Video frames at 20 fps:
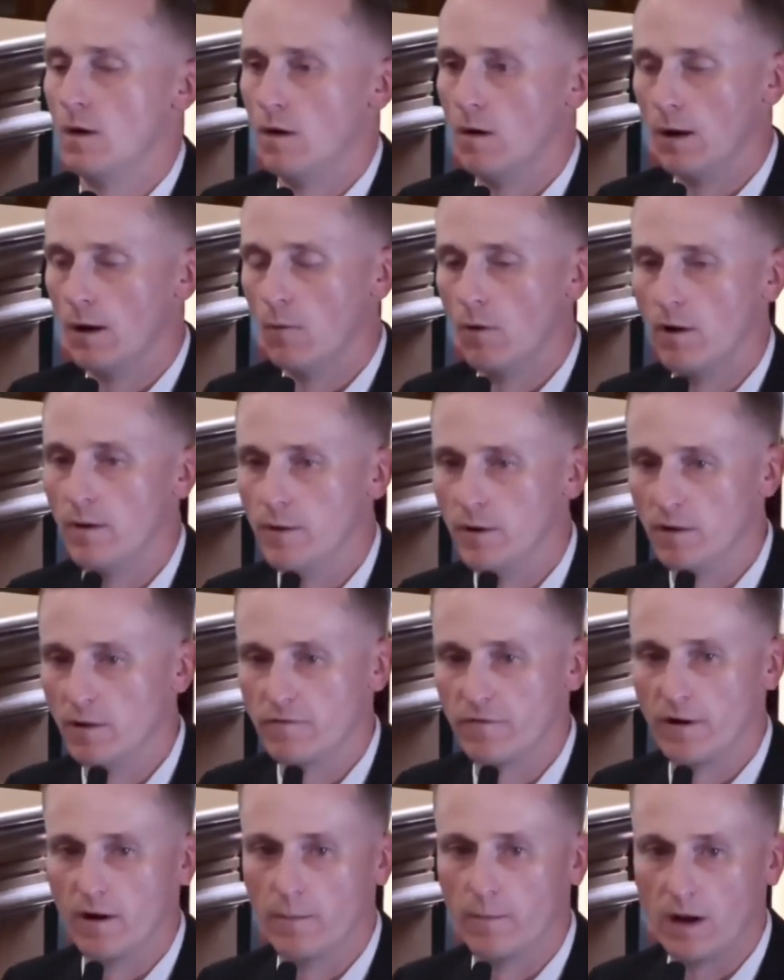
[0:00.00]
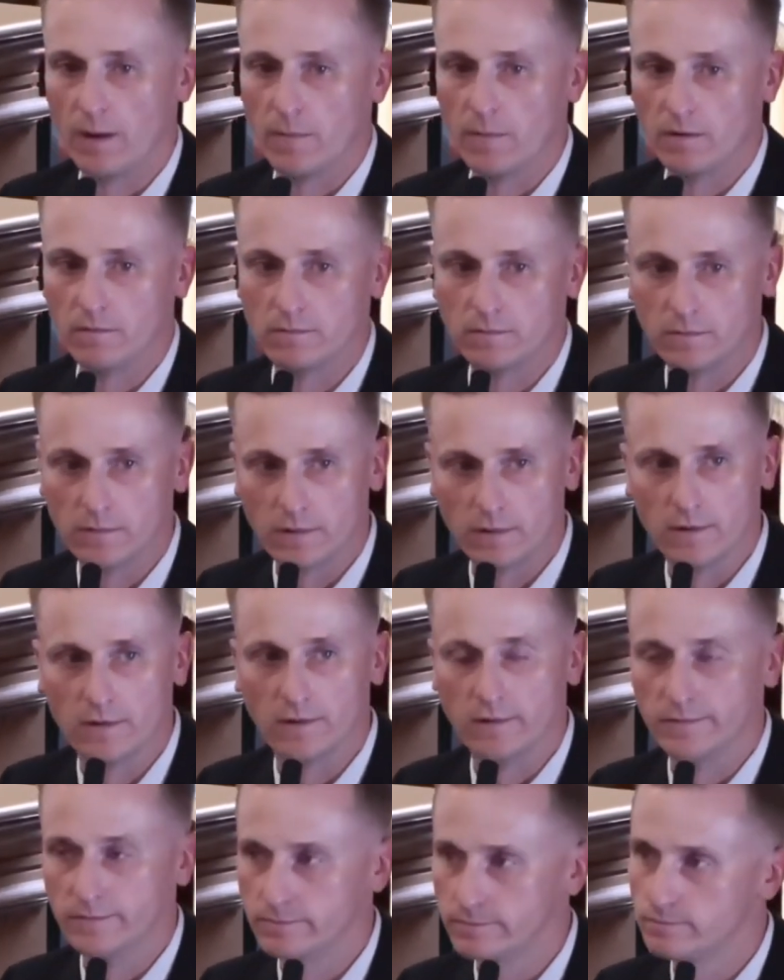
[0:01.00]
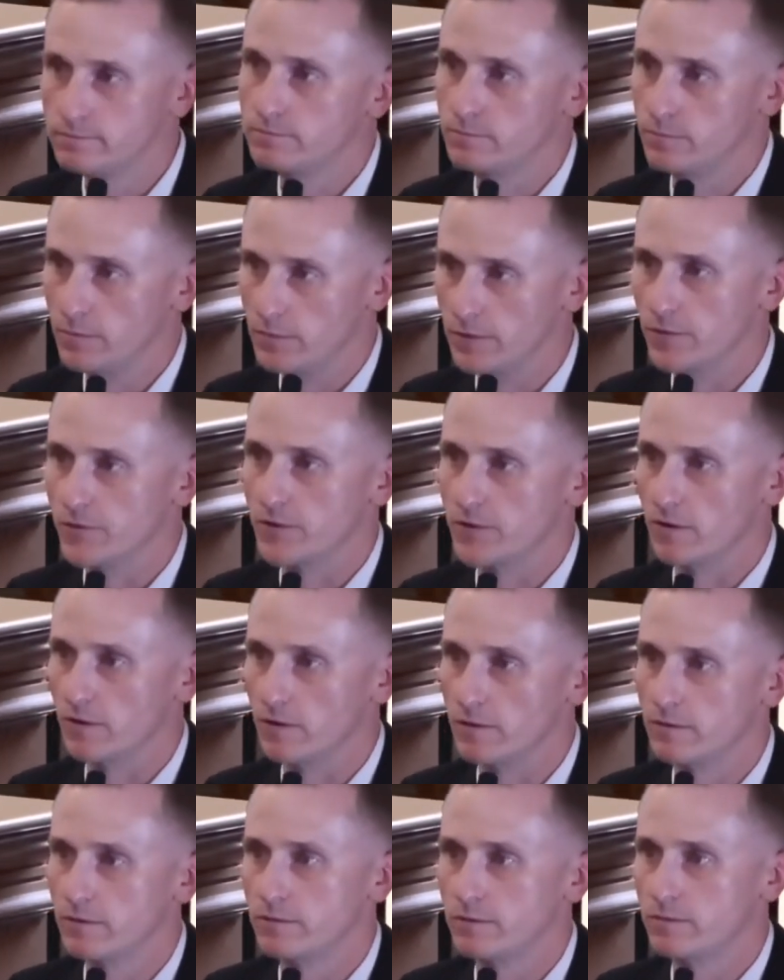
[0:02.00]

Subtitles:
I wanted to be on the fire department, and it was a